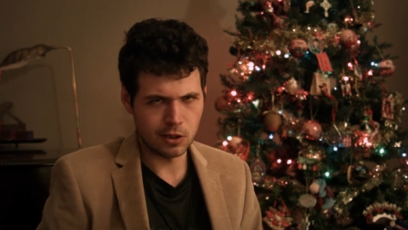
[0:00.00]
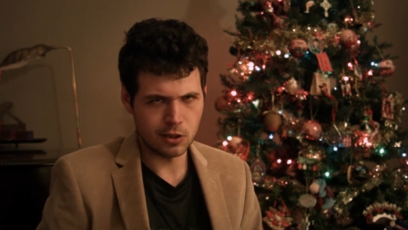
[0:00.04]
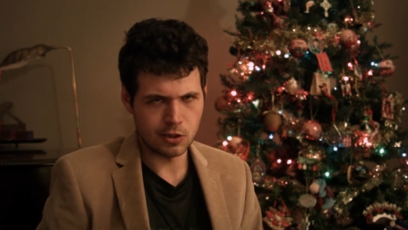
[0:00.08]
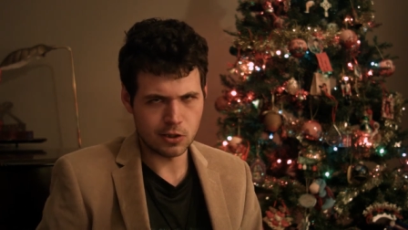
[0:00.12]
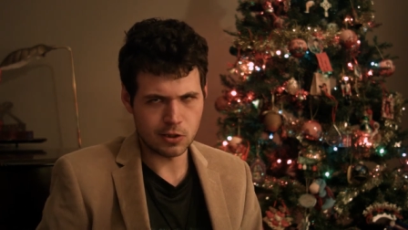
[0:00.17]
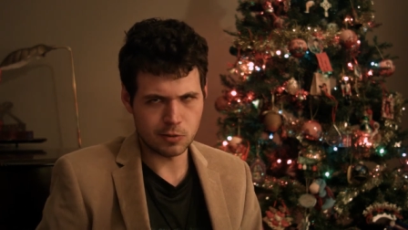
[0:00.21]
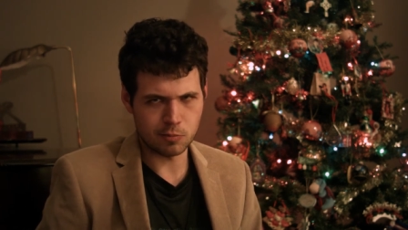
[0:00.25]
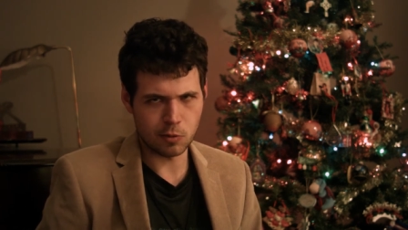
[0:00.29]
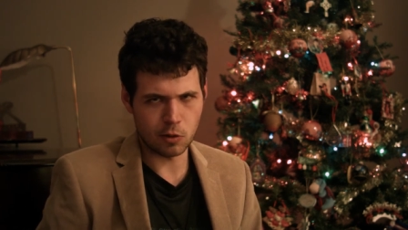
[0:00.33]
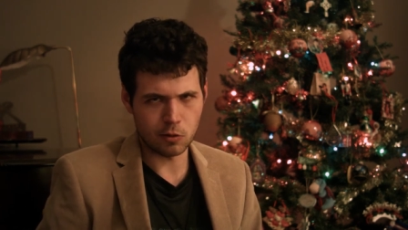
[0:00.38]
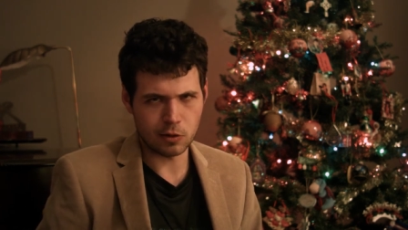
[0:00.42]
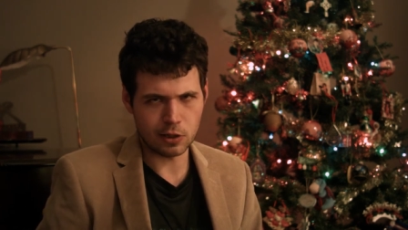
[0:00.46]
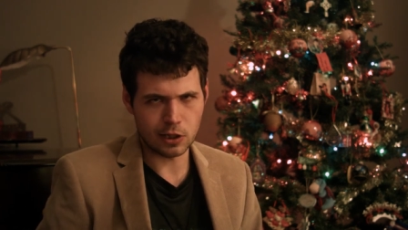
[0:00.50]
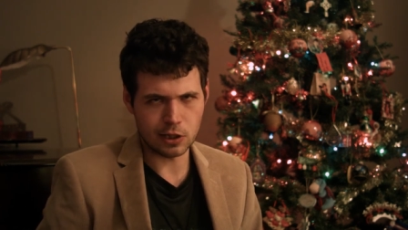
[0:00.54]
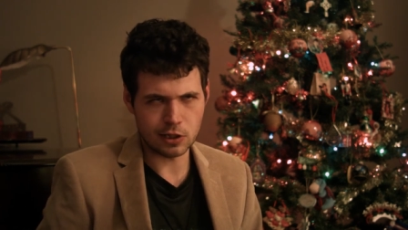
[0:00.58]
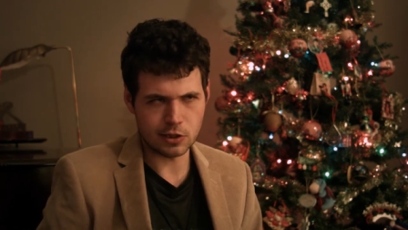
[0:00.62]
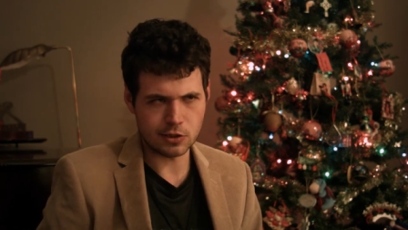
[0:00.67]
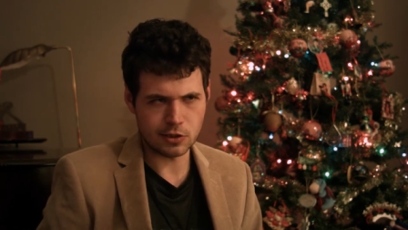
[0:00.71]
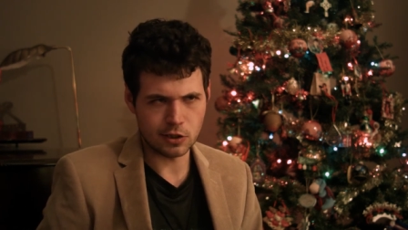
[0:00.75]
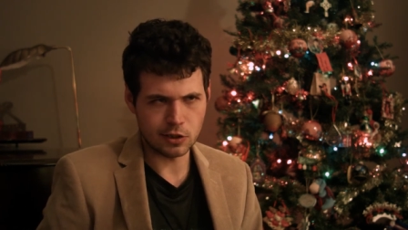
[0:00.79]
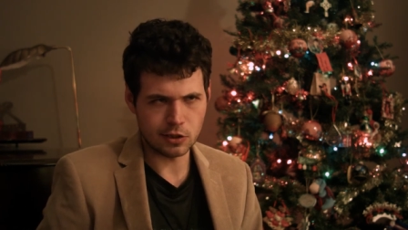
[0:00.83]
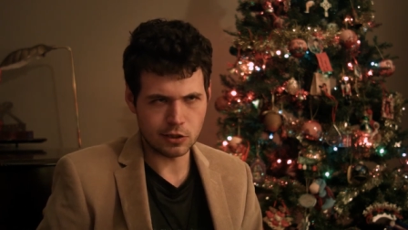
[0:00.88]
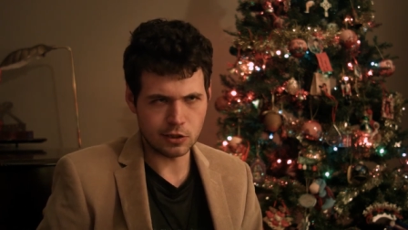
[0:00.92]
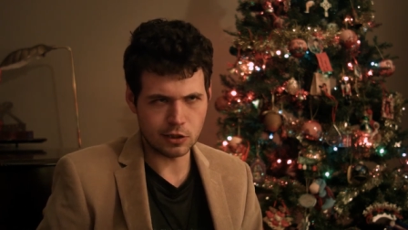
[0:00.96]
spoken
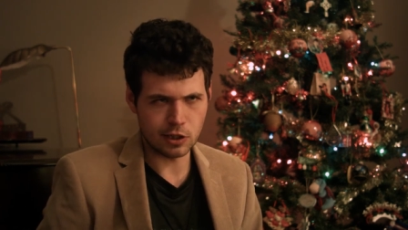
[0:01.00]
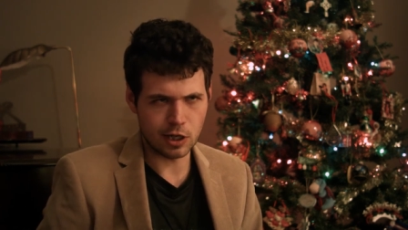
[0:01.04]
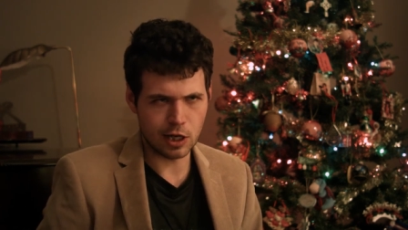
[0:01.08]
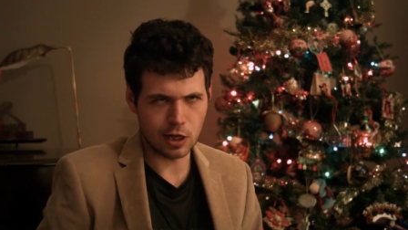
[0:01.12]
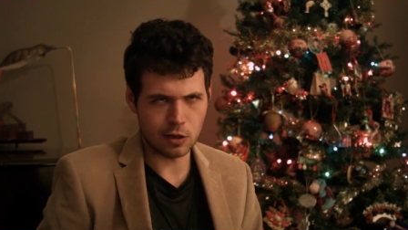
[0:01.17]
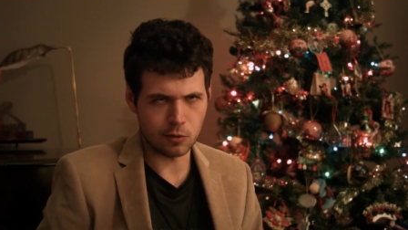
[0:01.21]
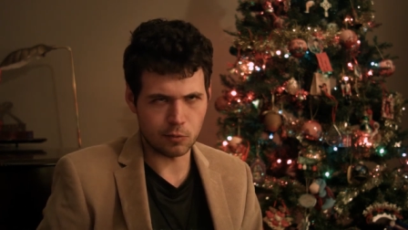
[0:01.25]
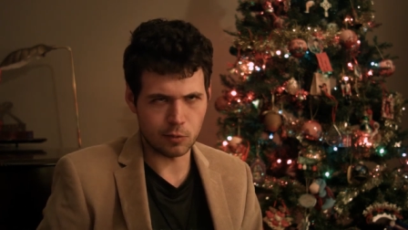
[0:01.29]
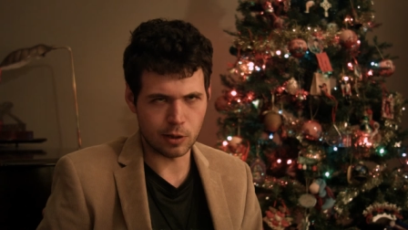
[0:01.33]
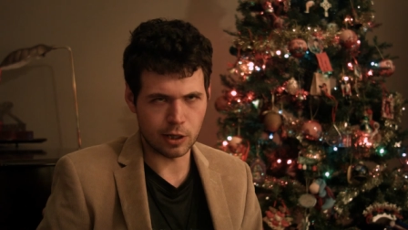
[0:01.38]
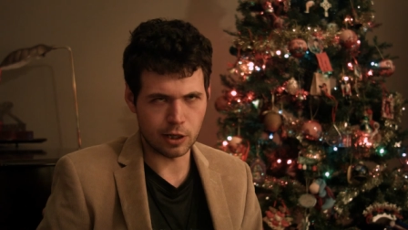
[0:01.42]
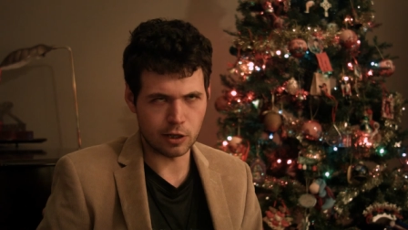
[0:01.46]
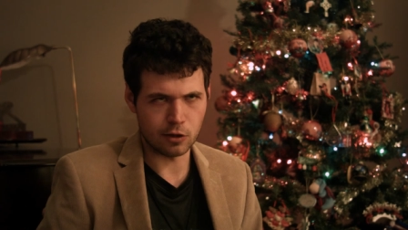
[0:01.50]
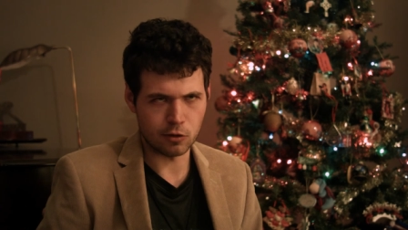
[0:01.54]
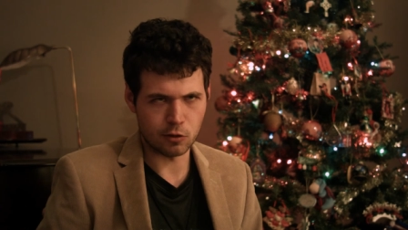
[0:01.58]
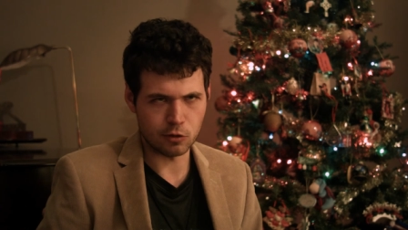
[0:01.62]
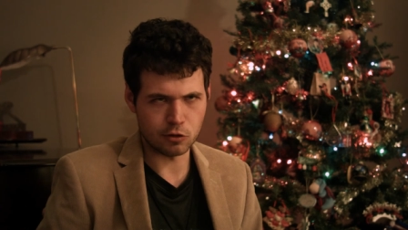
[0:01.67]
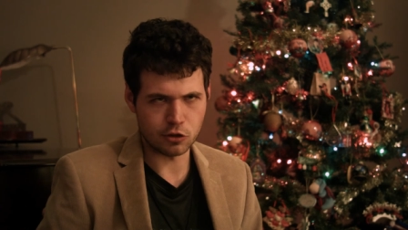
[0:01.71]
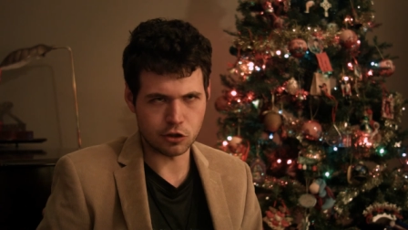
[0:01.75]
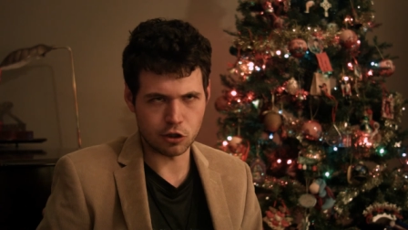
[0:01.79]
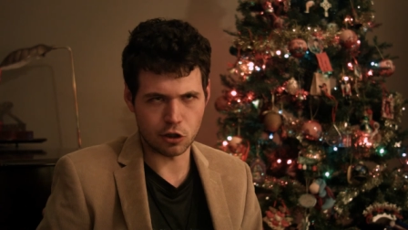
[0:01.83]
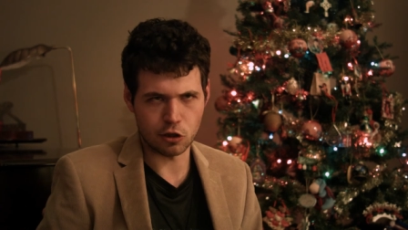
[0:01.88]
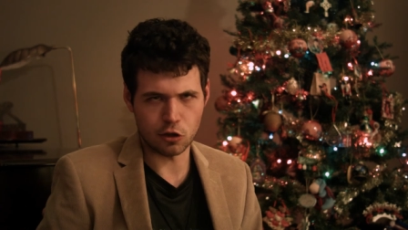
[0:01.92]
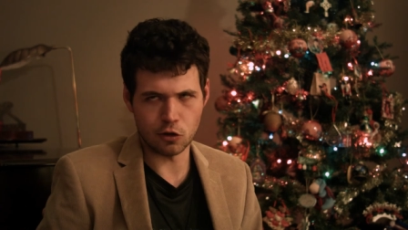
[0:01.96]
as Yahweh or
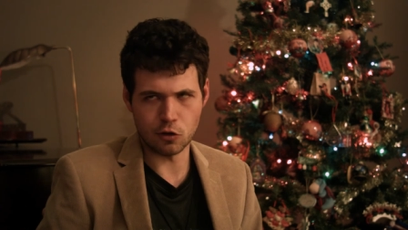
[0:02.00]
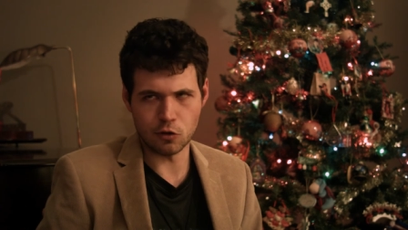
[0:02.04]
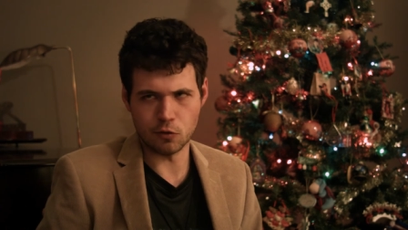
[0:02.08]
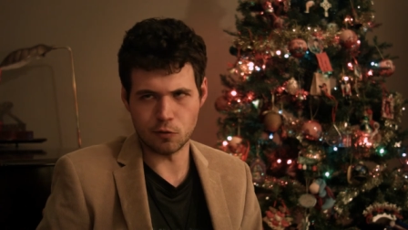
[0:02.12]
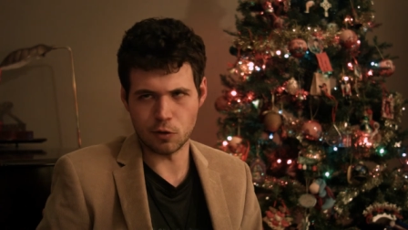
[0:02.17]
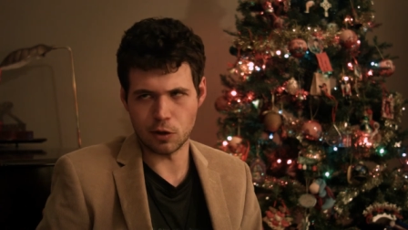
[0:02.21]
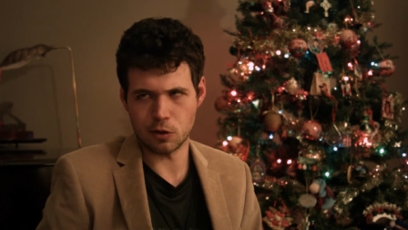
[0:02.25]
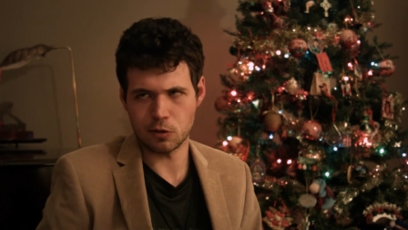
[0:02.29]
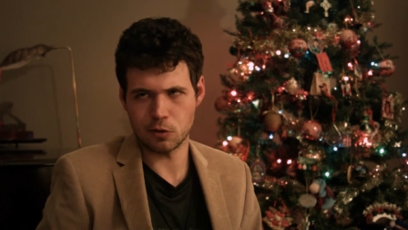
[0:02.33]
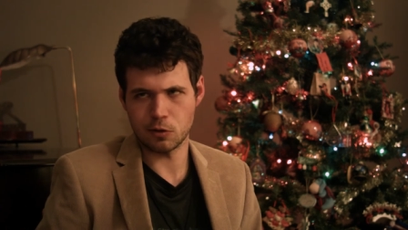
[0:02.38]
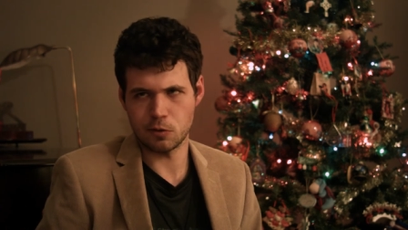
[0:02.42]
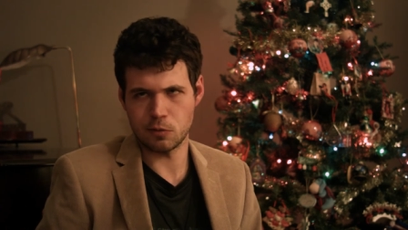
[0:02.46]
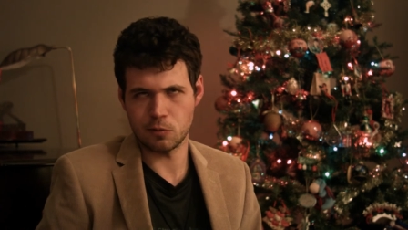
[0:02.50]
Jehovah.